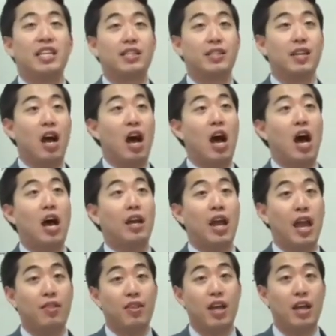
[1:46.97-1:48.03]
is not,
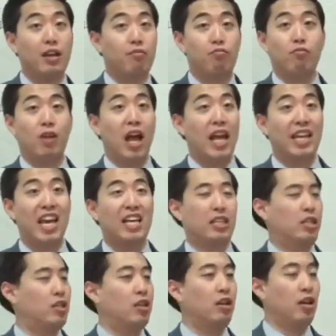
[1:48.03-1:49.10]
and then I
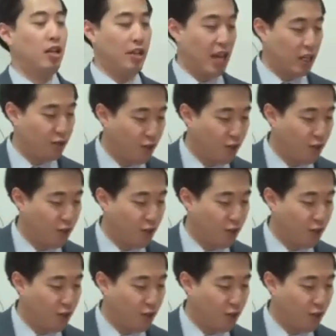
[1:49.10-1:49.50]
guess the next